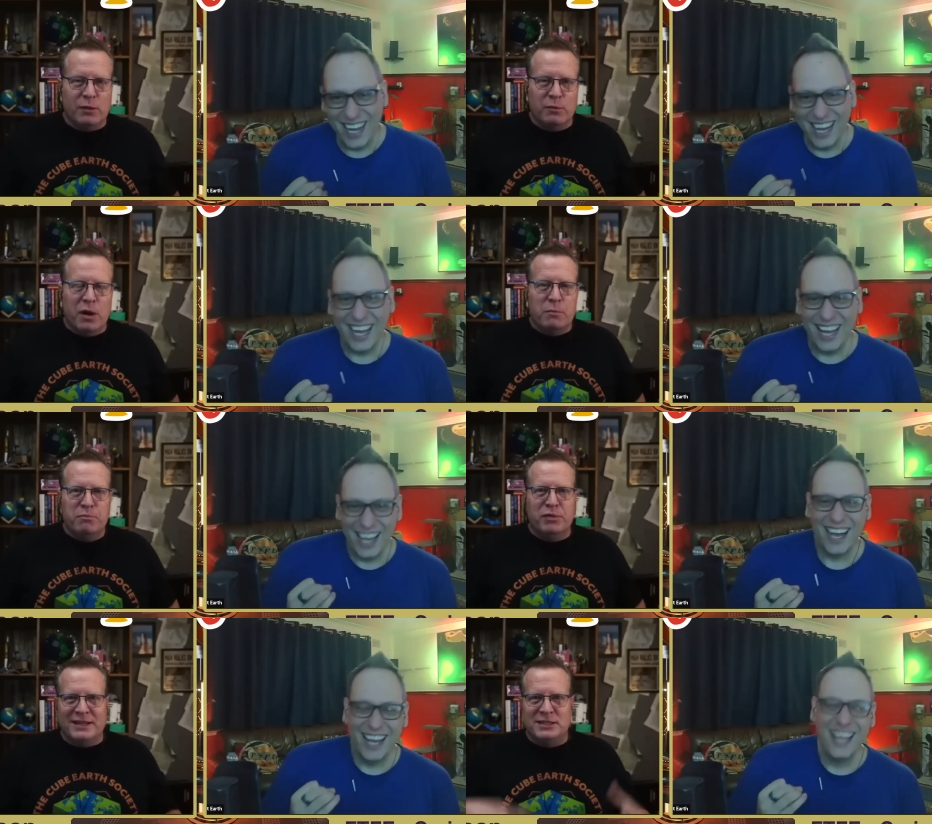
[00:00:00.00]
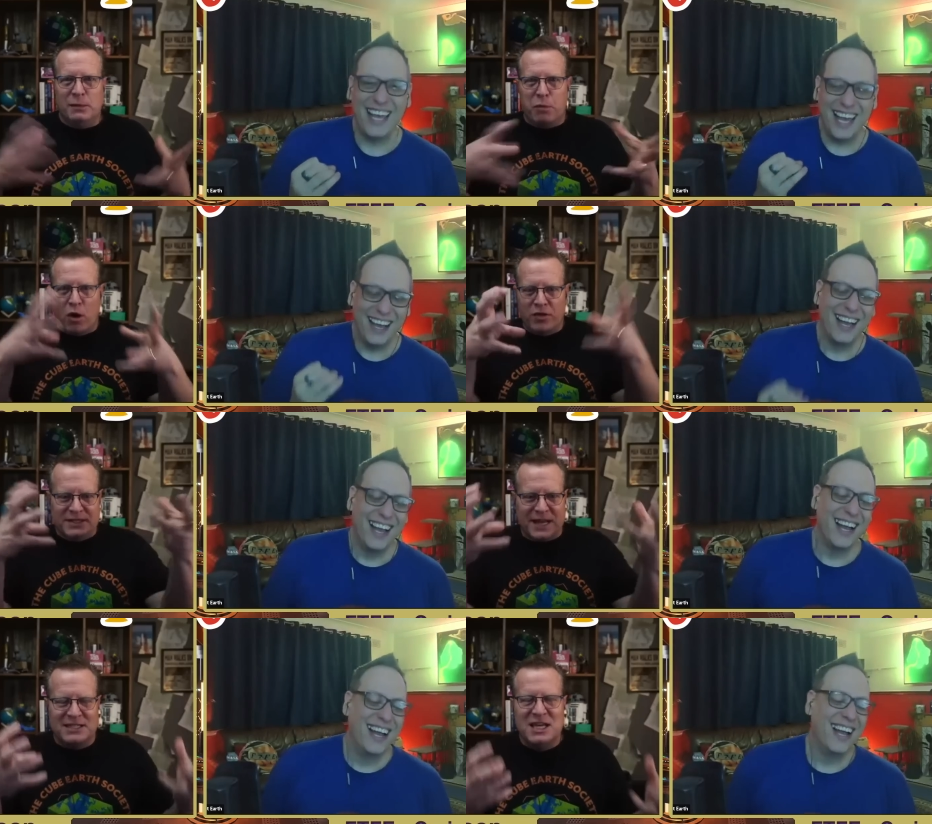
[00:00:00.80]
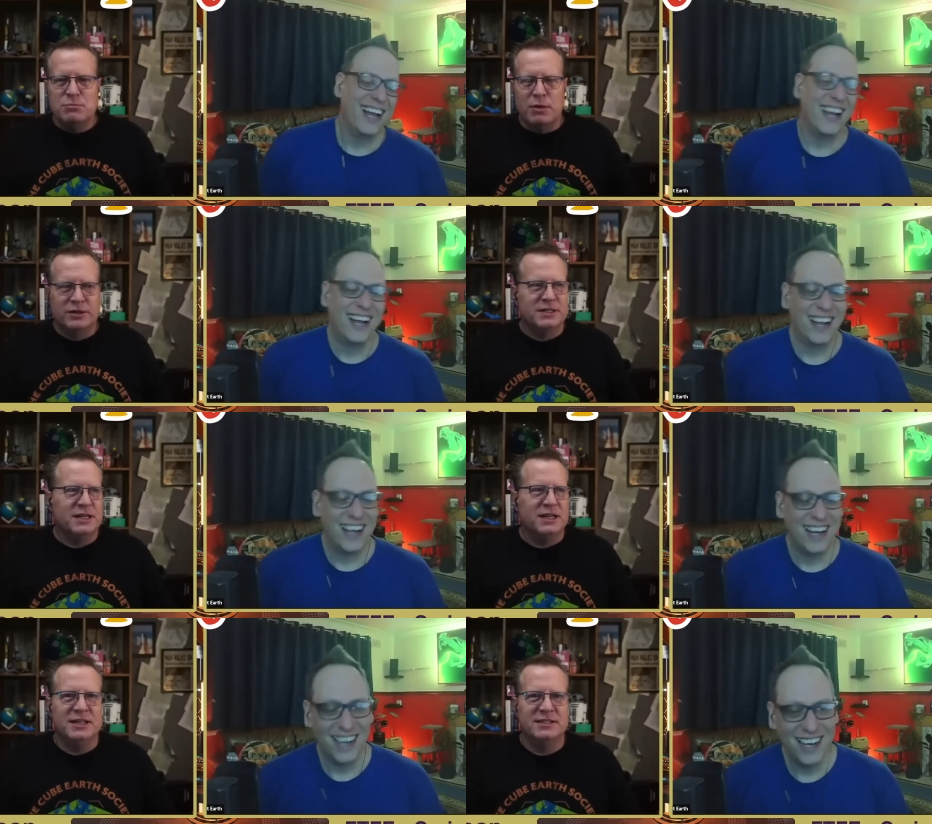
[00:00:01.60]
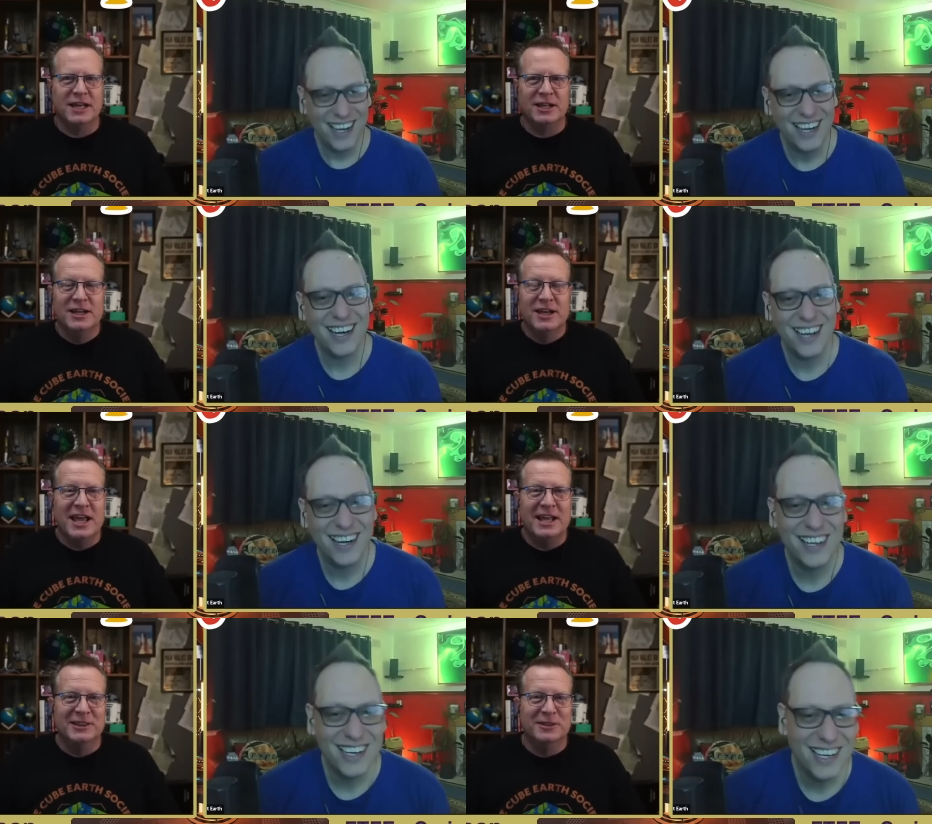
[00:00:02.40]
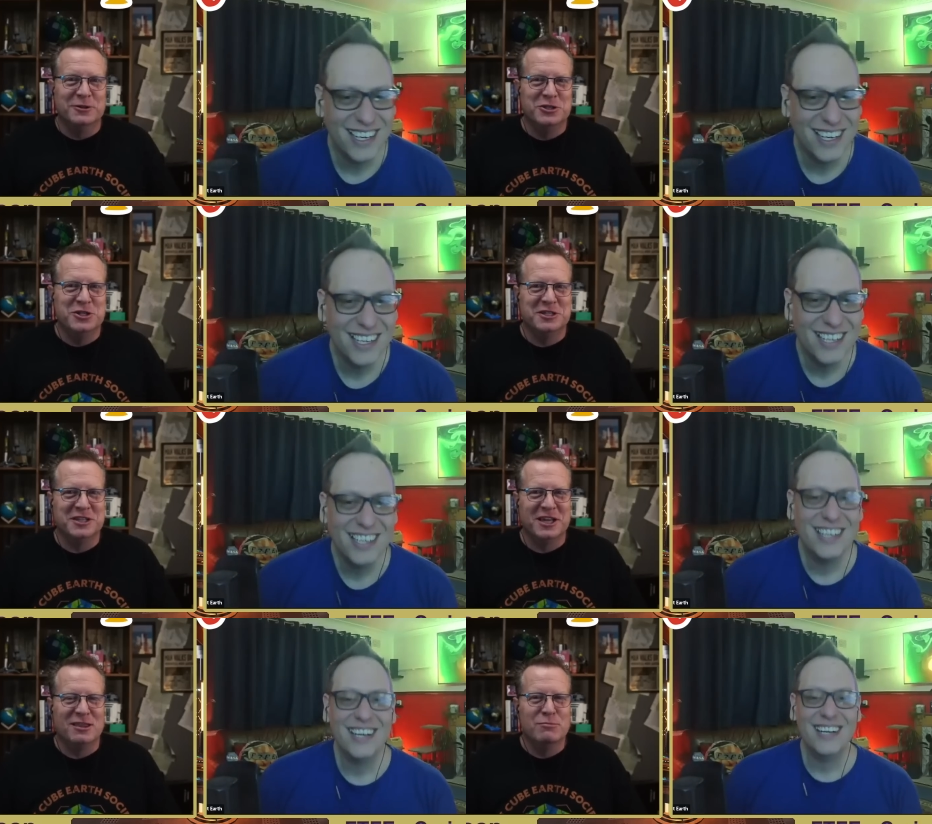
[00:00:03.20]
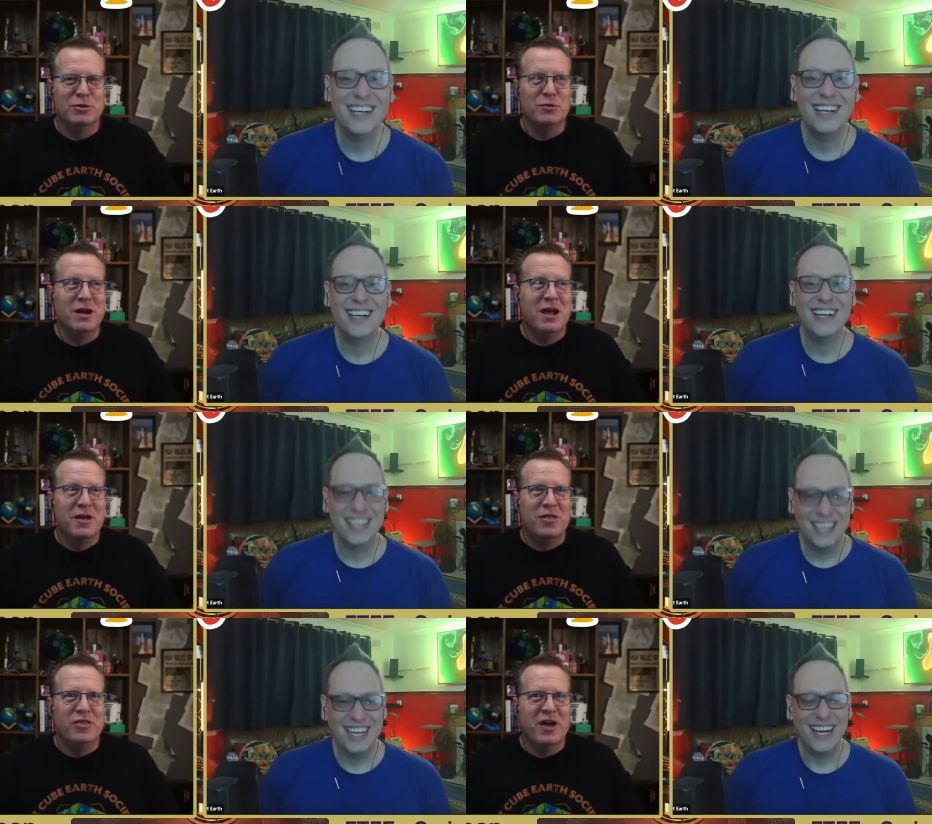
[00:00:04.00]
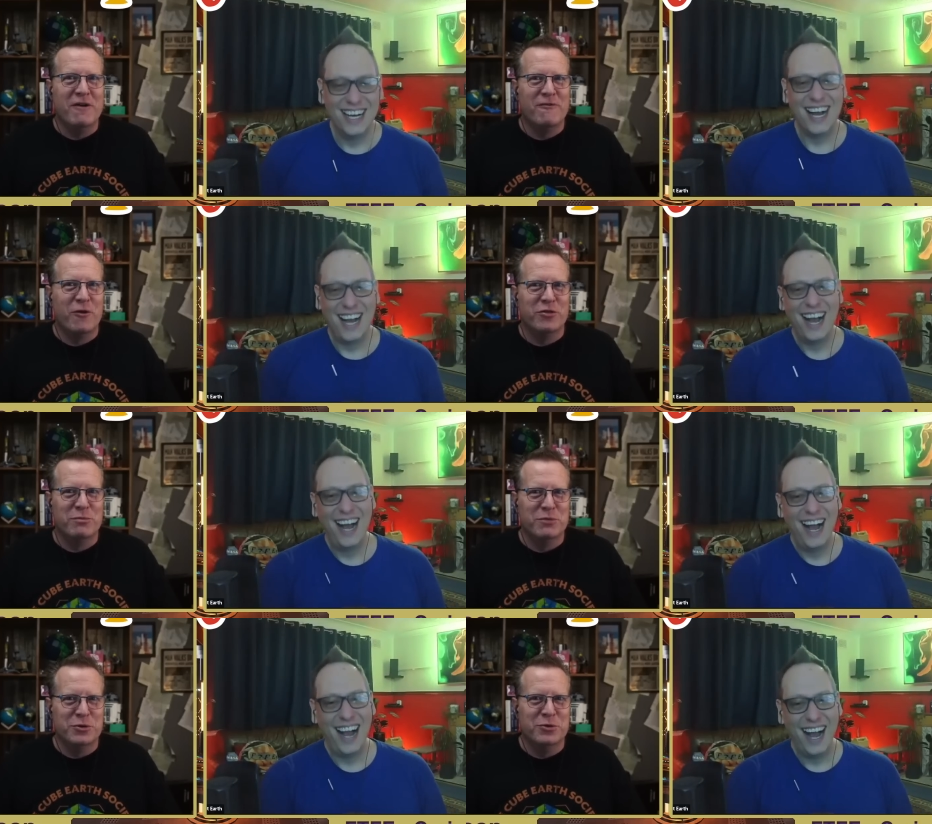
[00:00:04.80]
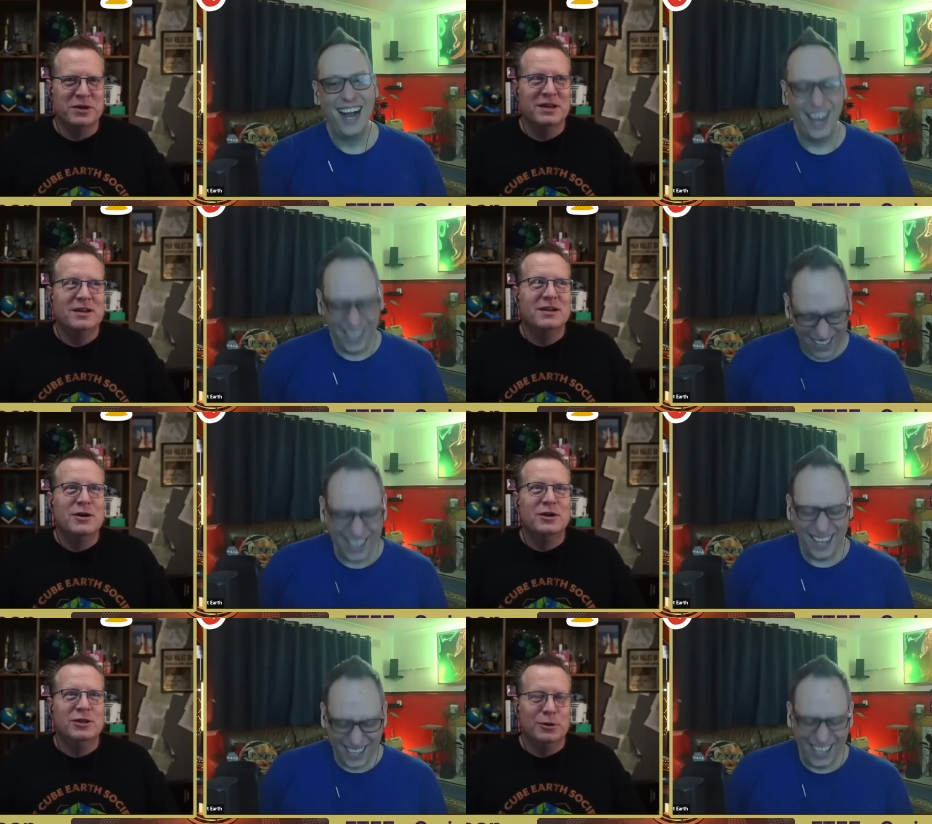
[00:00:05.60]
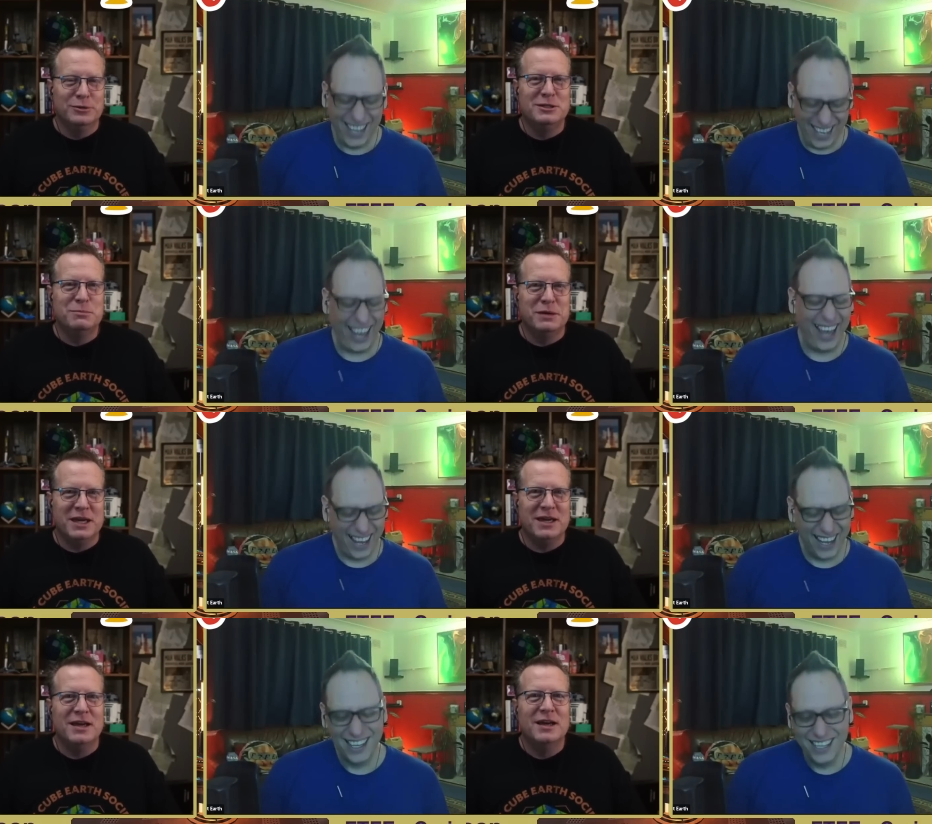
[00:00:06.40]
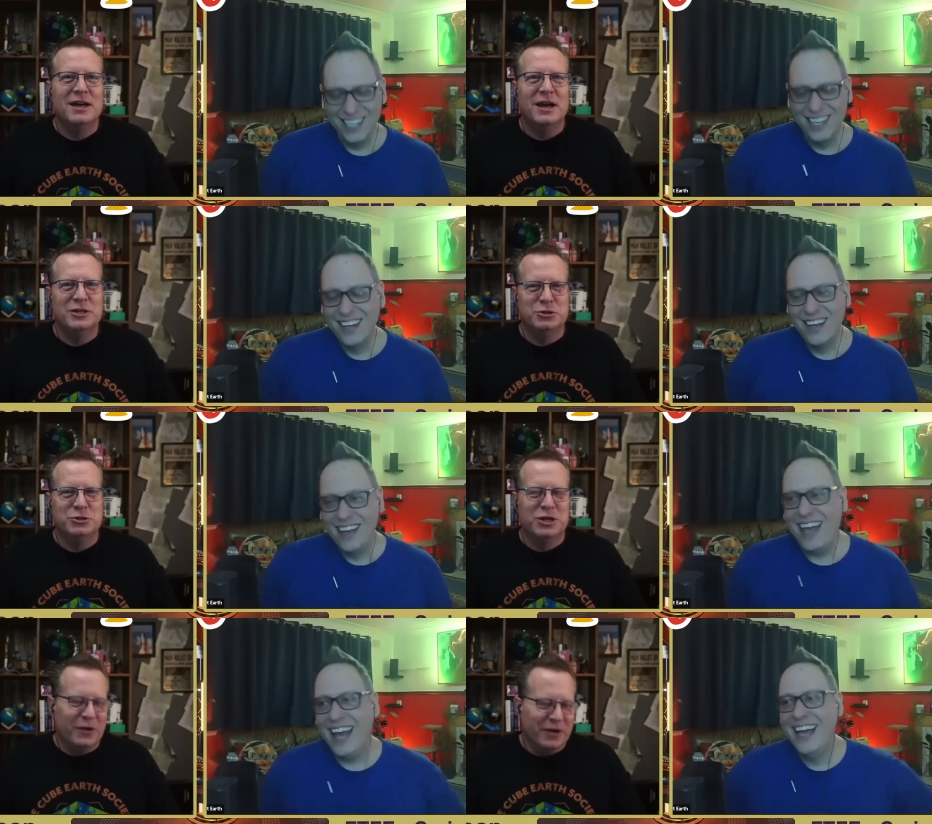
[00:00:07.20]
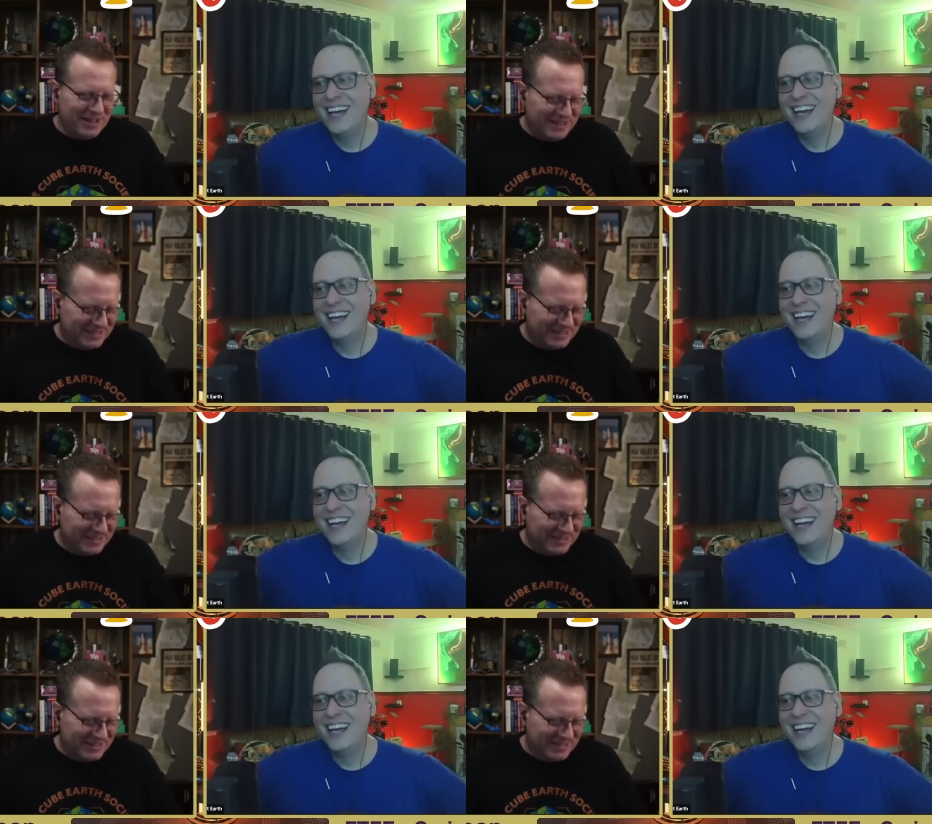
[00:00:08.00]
Speaker 1: a, a plastic ball that's got teeth marks in it. He's like, it looks just like the moon, therefore the moon used to be a tutorial.